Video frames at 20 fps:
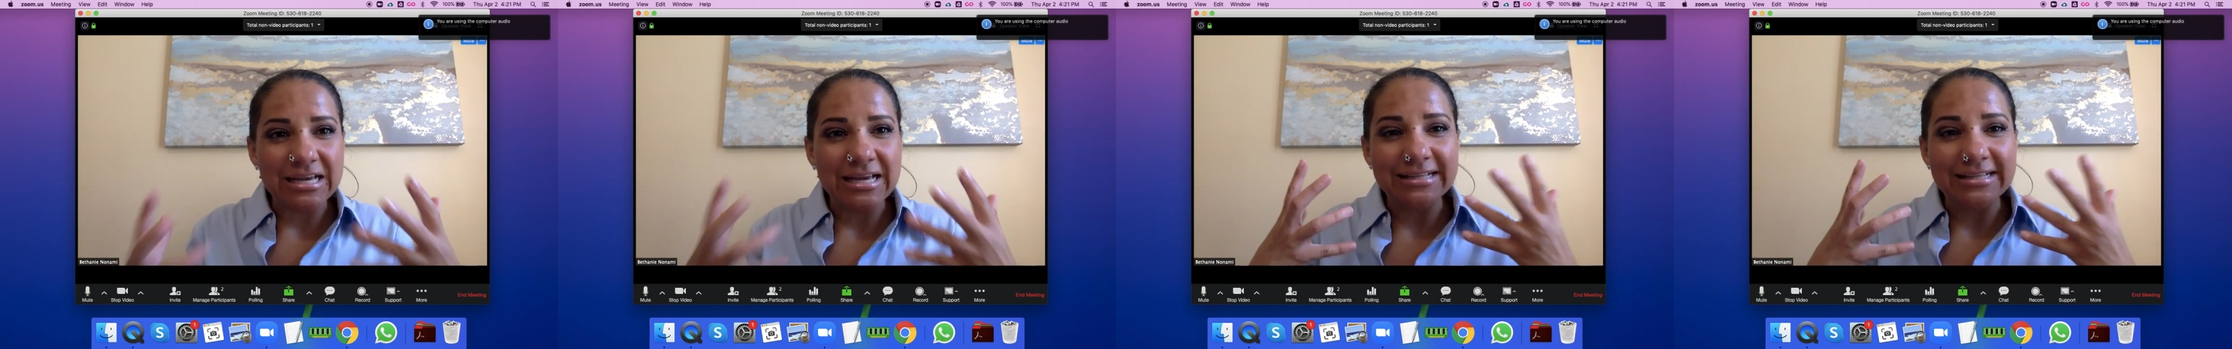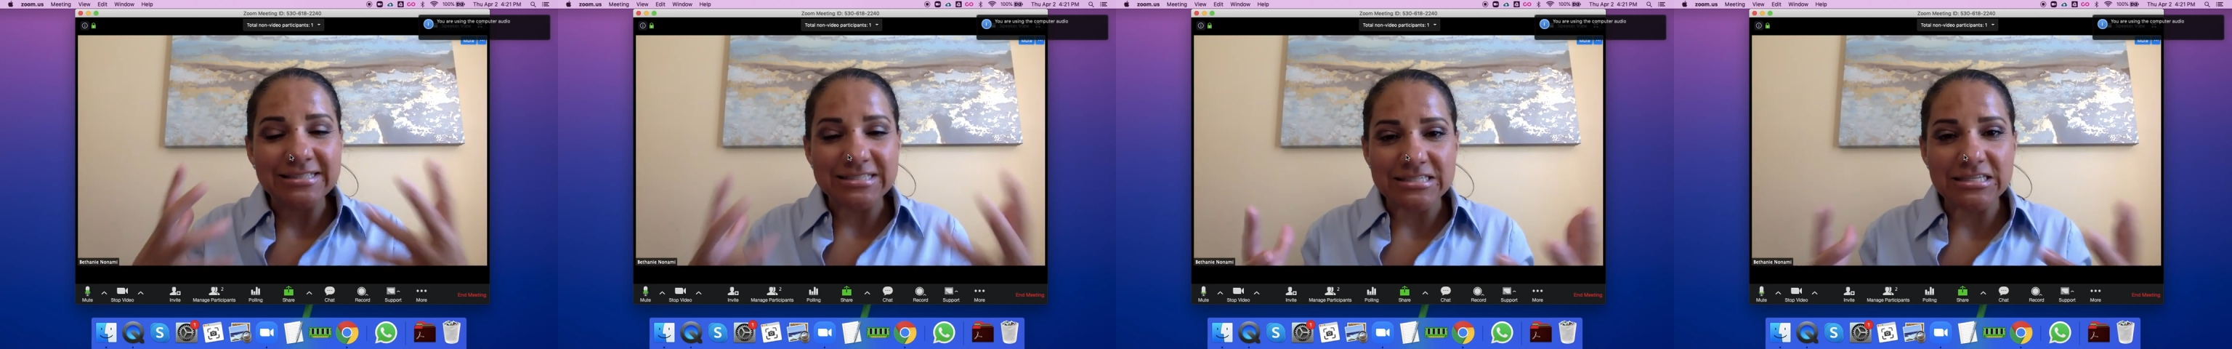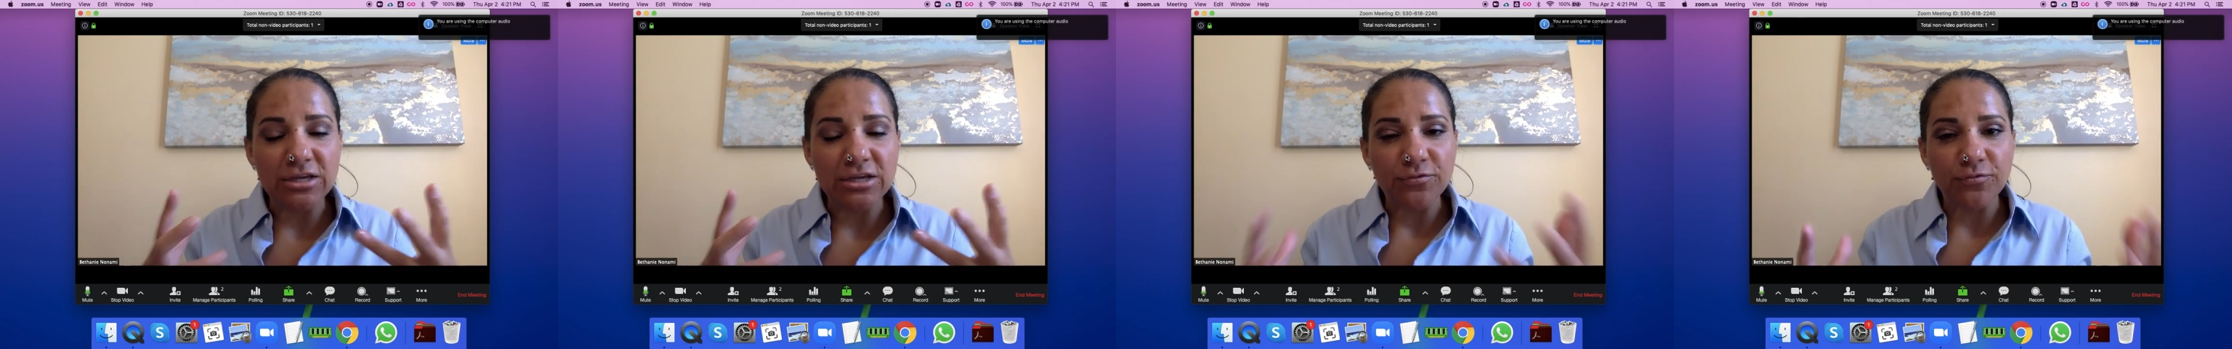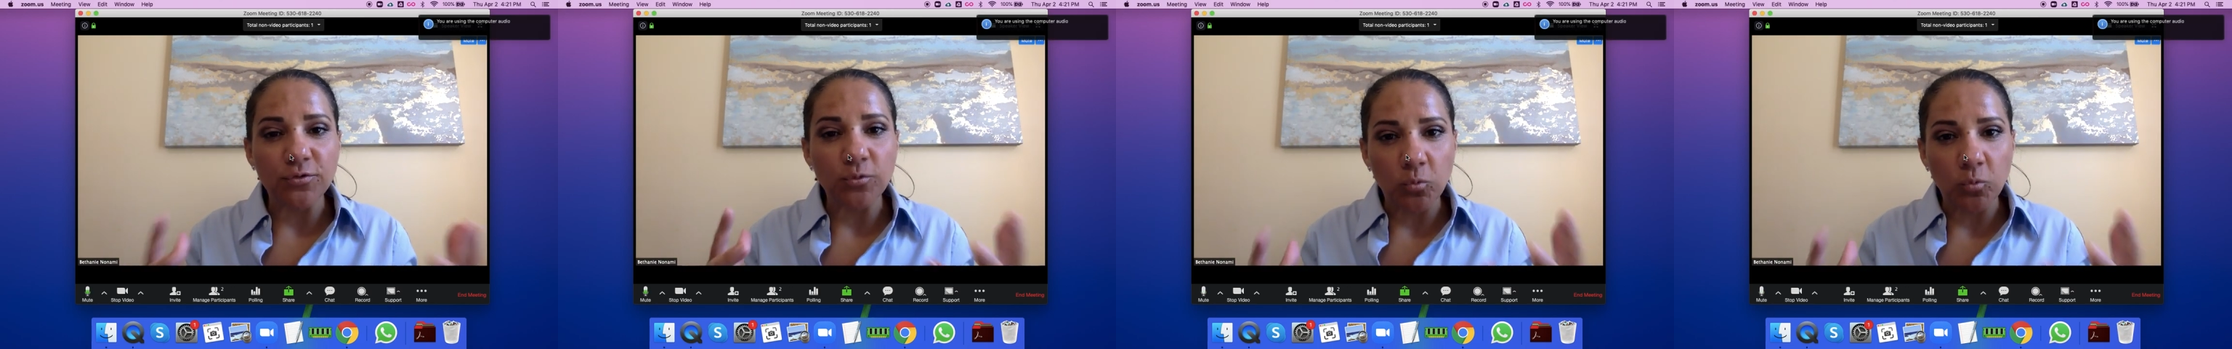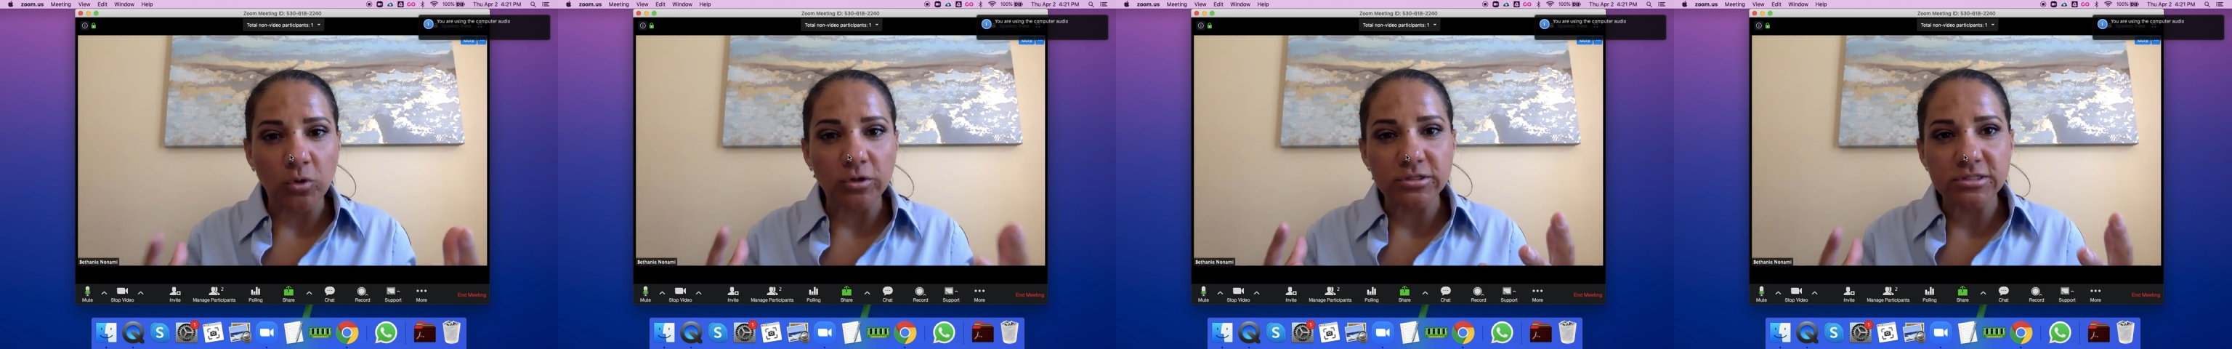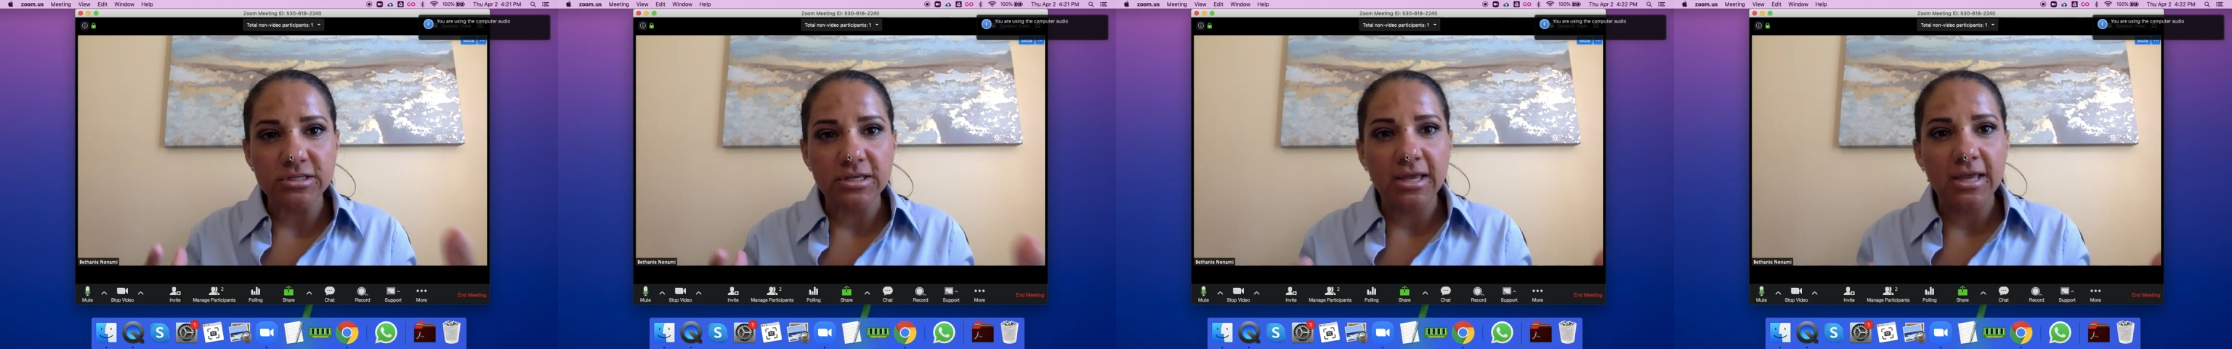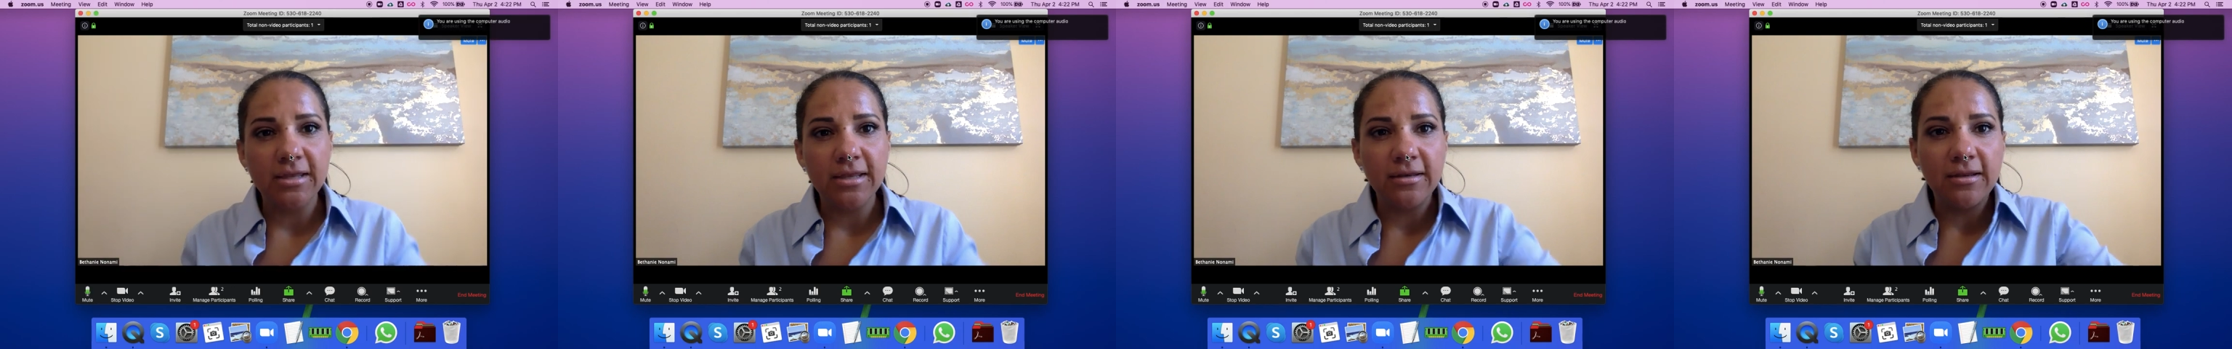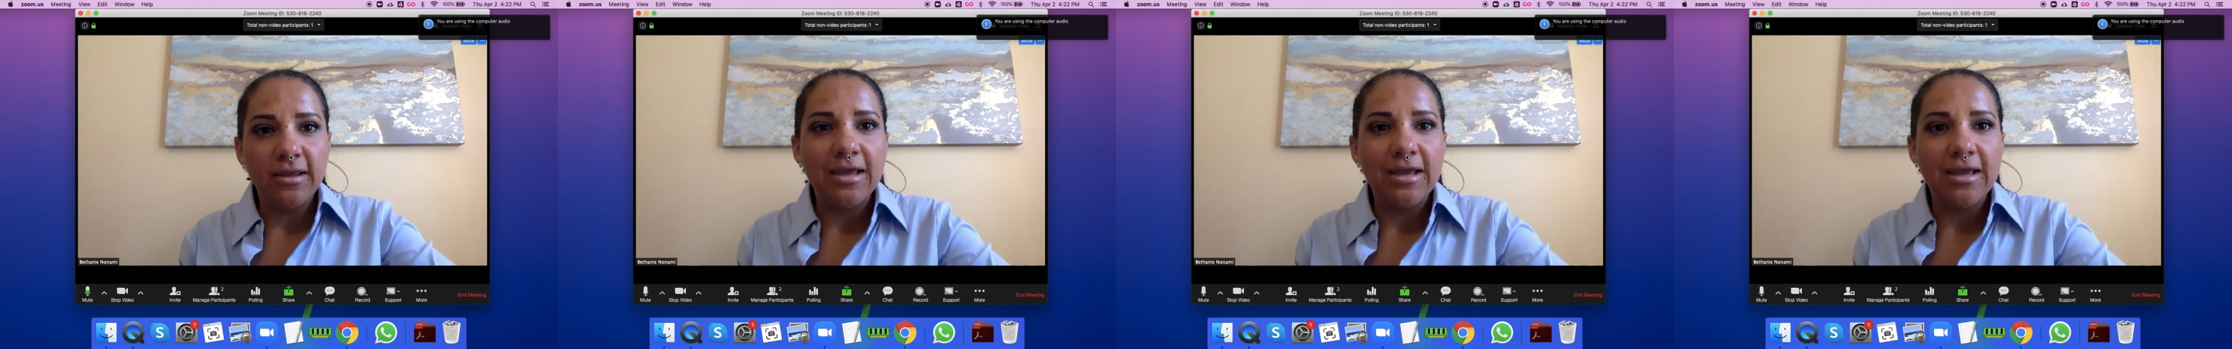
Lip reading: and see if it works again.